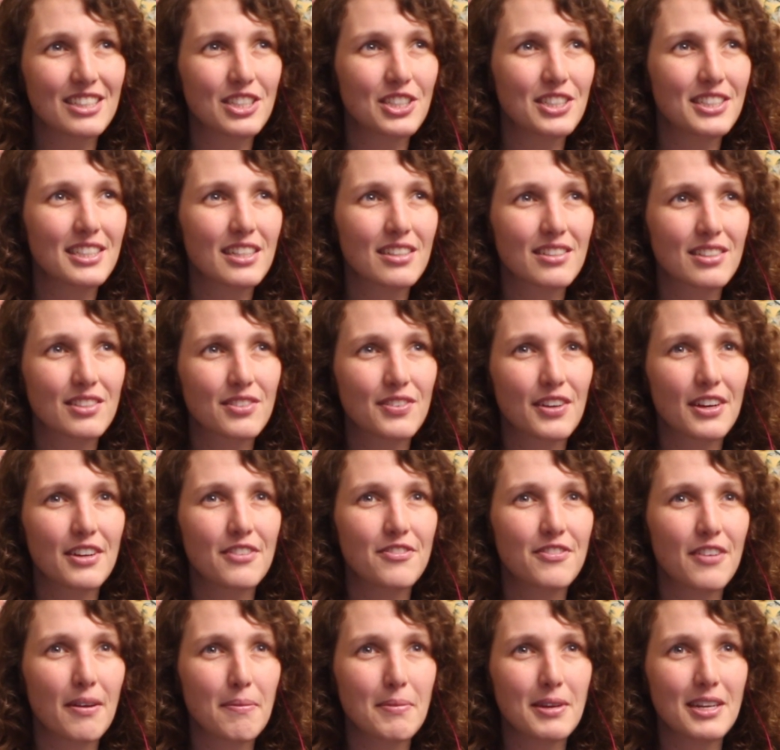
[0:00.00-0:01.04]
She still has this
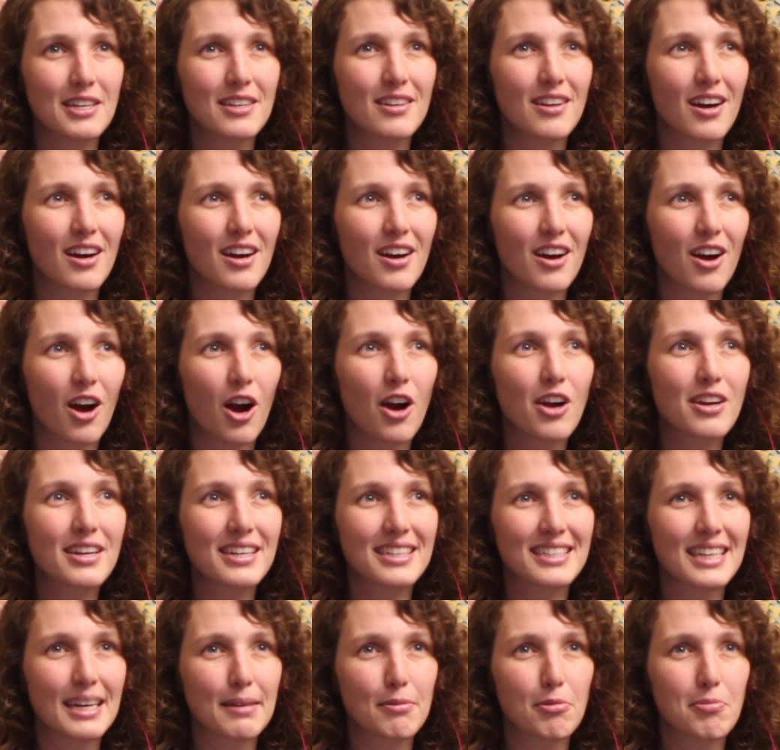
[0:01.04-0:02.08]
very feminine
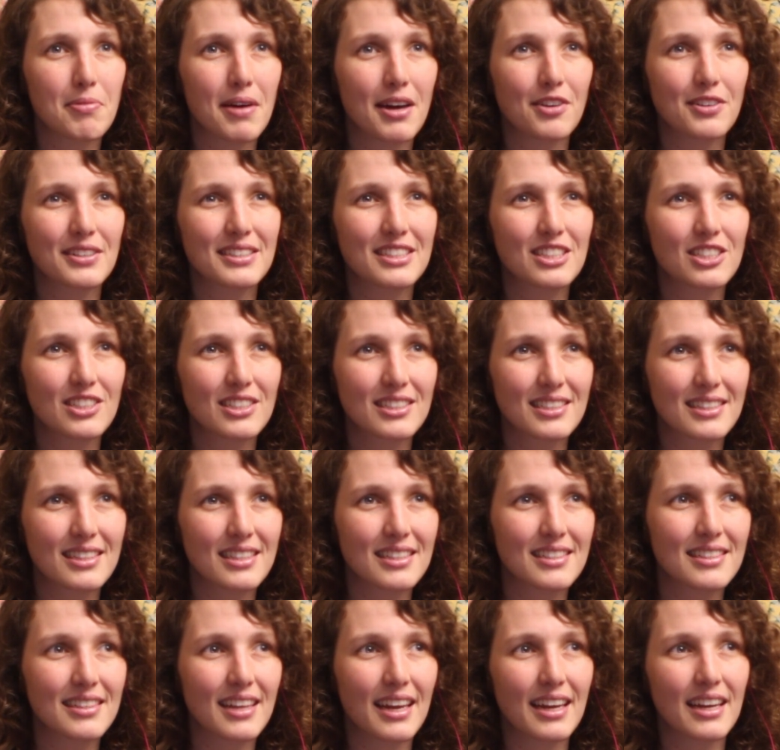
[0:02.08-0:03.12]
archetype about her. It's just
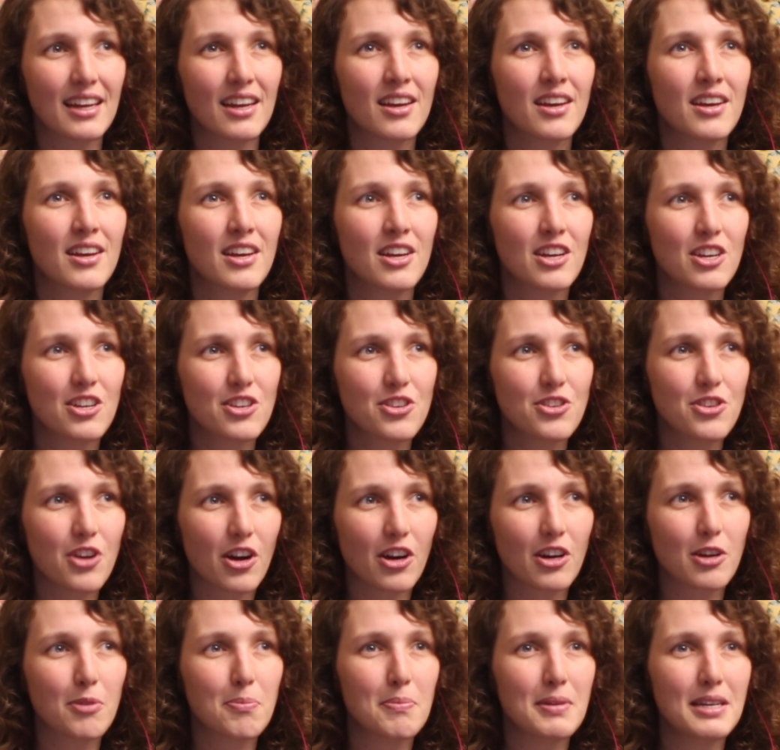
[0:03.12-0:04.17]
this like
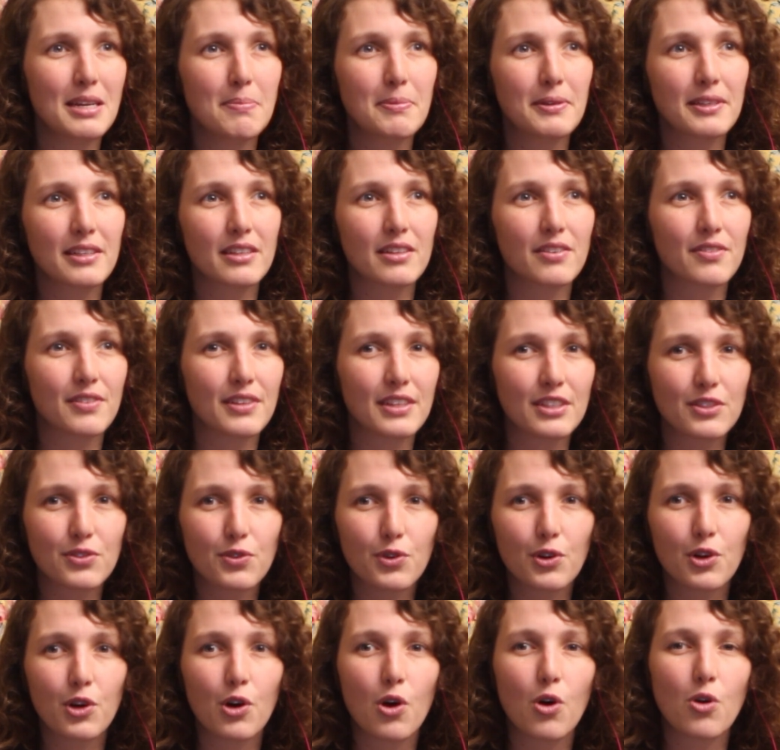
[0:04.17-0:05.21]
dark manipulativeness
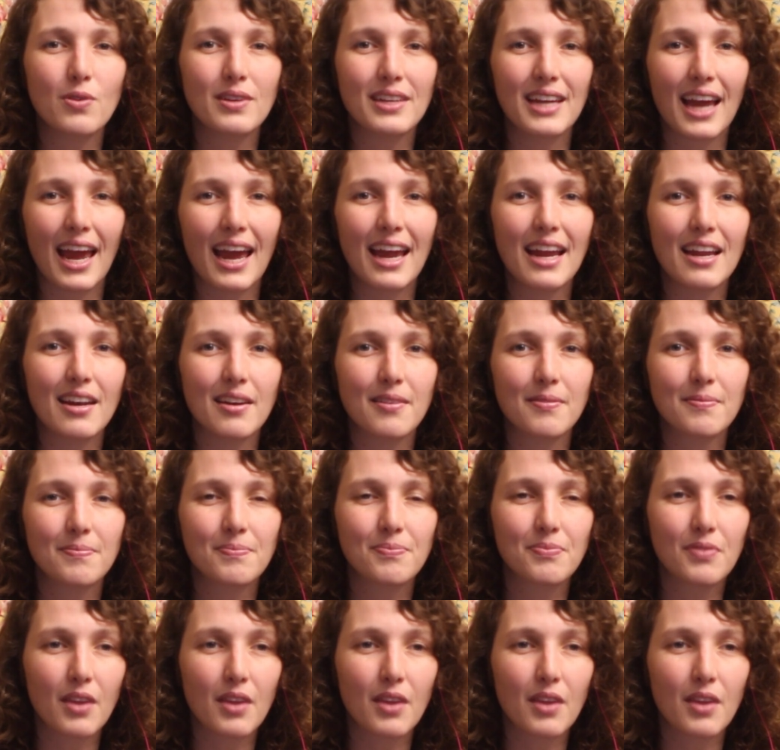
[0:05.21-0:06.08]
for her own gain.